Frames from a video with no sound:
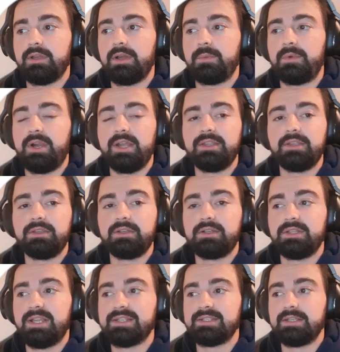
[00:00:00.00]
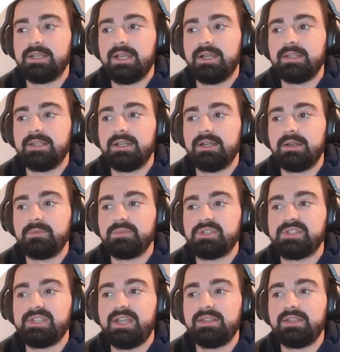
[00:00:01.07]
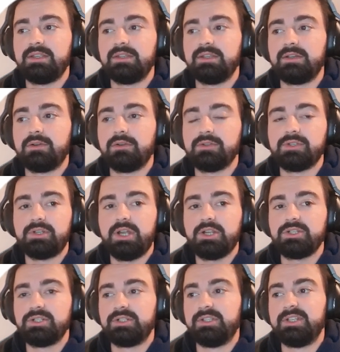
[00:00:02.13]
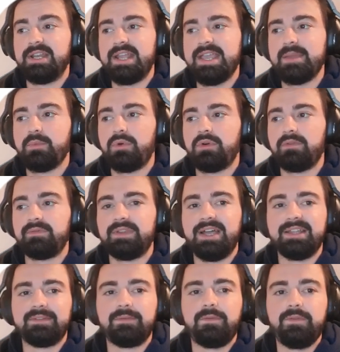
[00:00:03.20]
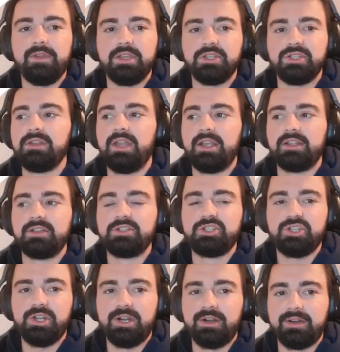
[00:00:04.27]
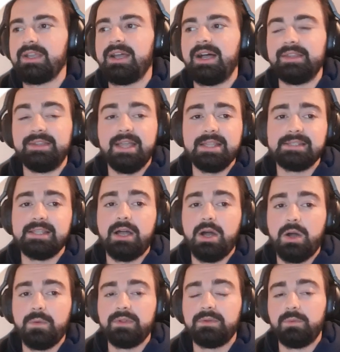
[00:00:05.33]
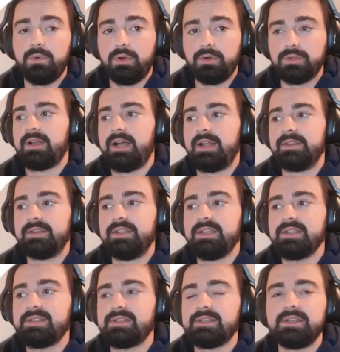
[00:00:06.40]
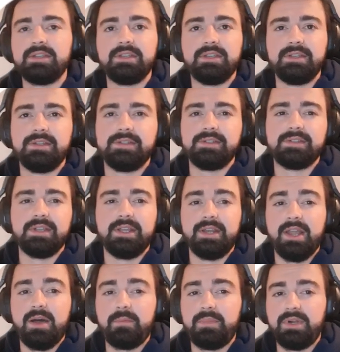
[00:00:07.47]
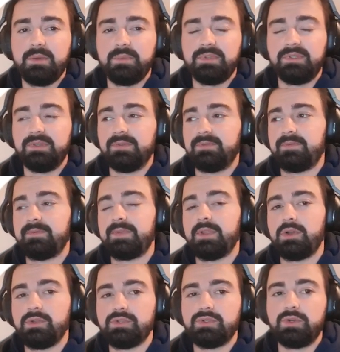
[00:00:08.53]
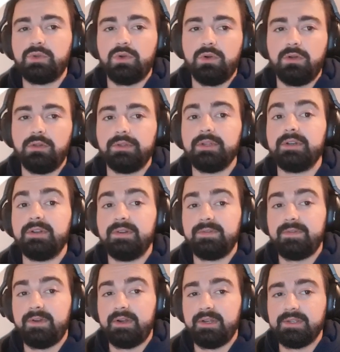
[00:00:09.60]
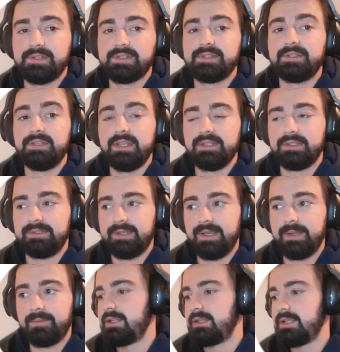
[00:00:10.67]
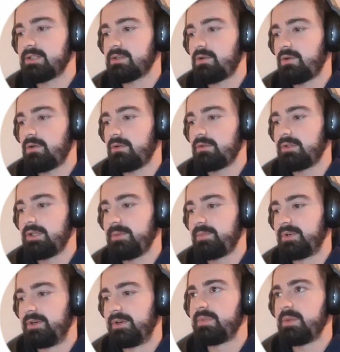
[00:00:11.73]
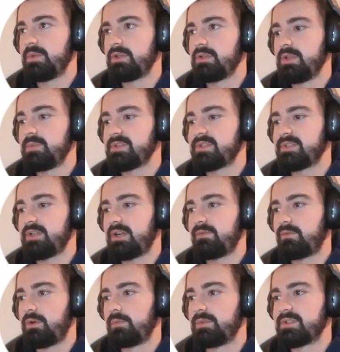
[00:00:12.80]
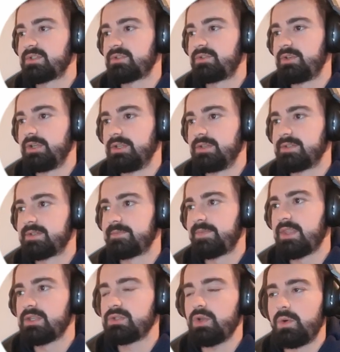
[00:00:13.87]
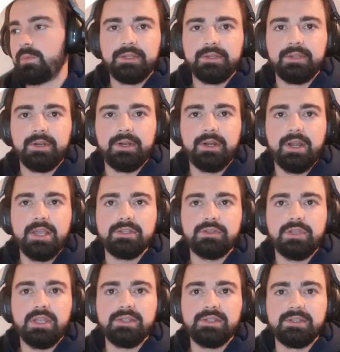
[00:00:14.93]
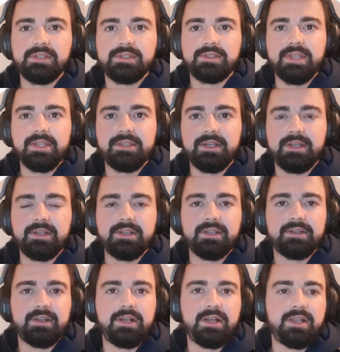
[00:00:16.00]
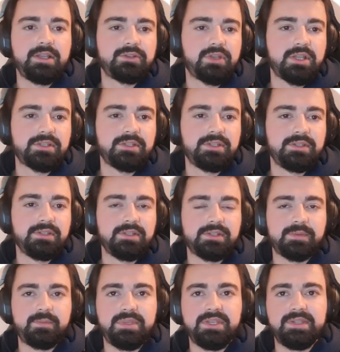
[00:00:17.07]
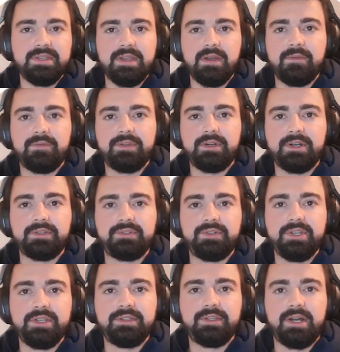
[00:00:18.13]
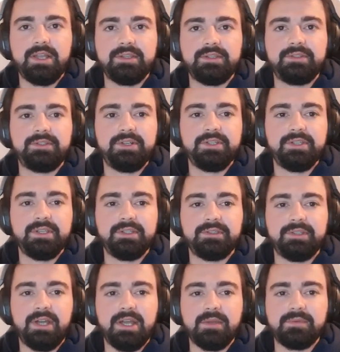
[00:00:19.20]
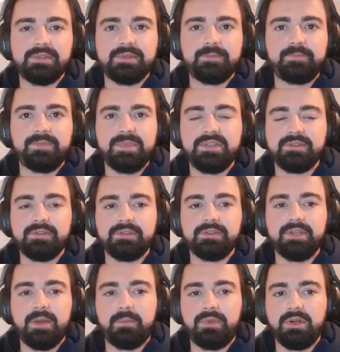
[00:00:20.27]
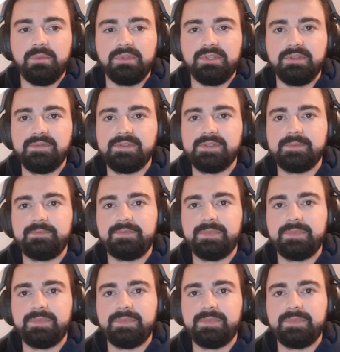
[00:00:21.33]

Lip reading: I'm writing the class again and I'm sending the constructor the name of that fish, like shark, and that's how it works. And this is a non-primitive, also called reference data type. Let's go deeper. Let me start from the strings. So there are, as you can see, this data, as you can see in this PDF, there are three data types in non-primitives.